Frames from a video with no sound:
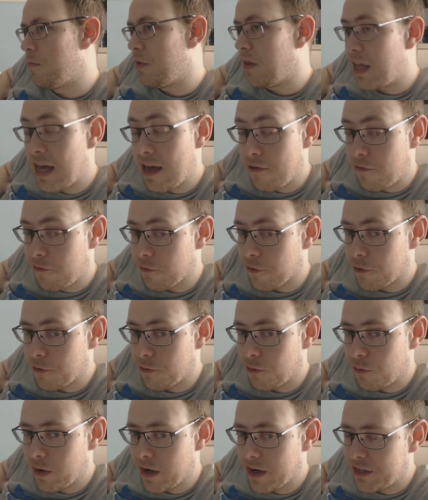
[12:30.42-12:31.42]

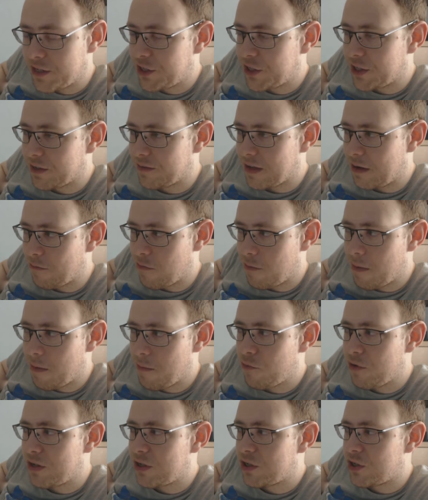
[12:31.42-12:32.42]
playthrough, which I'm
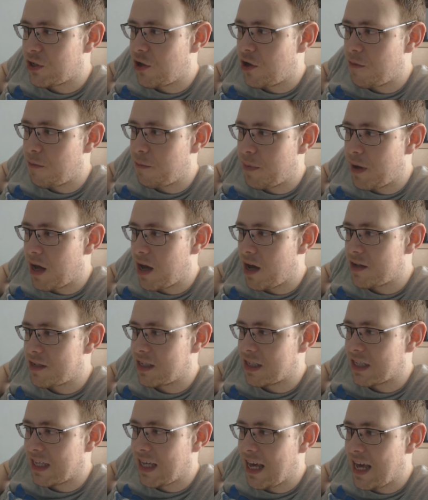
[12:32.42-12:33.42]
remembering certain
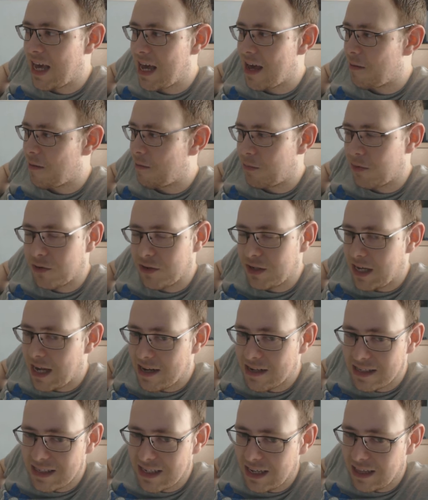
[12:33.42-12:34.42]
parts of the game, but
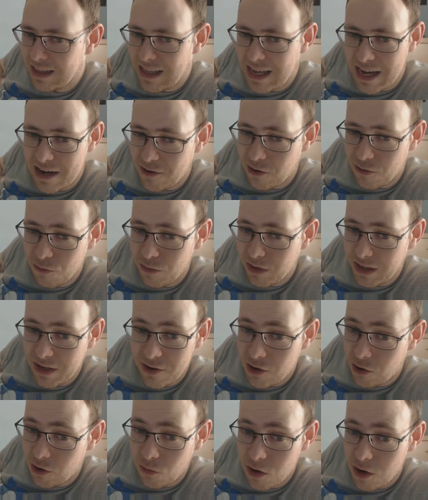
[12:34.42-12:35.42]
yet and still I don't
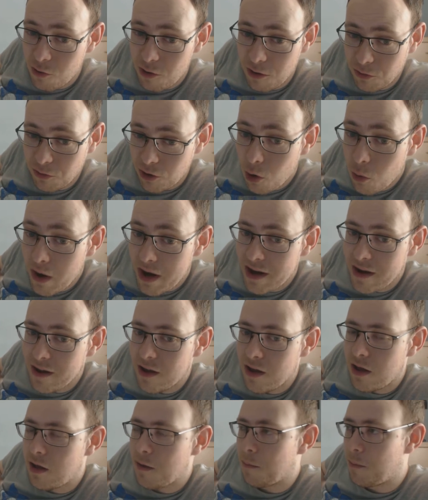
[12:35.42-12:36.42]
really know where I'm going.
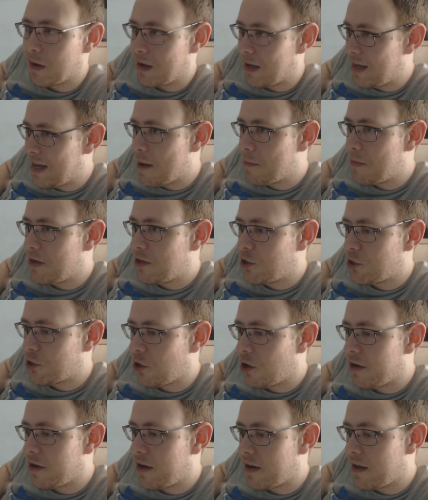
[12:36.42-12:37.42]
But I am
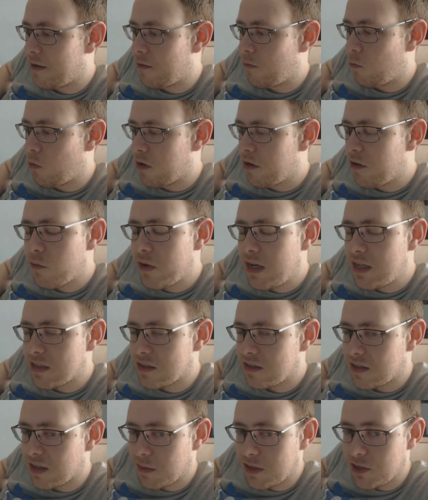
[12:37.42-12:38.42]
enjoying it. One of the
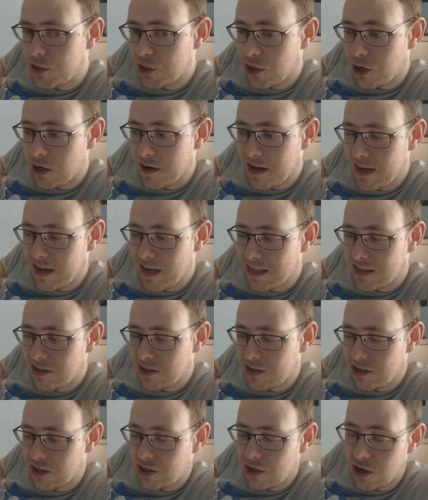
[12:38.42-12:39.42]
reasons I'm enjoying it is
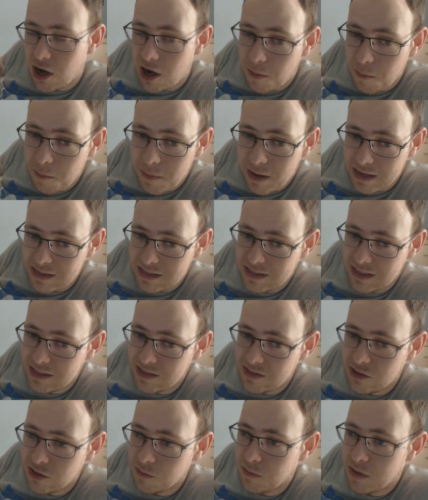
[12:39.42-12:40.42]
because the combat
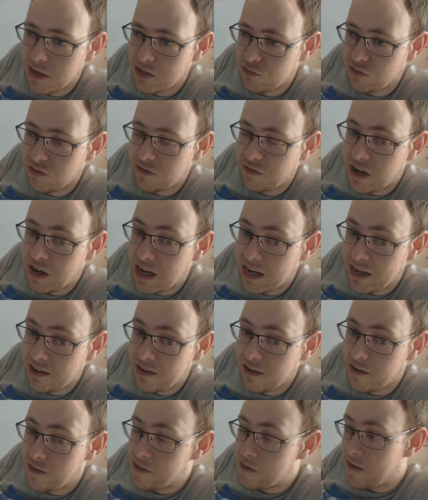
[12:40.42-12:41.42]
system is
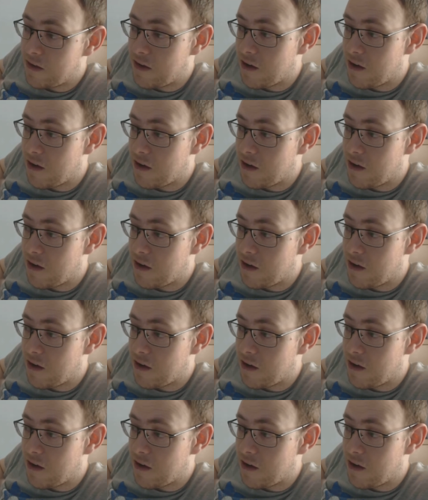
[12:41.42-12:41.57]
refined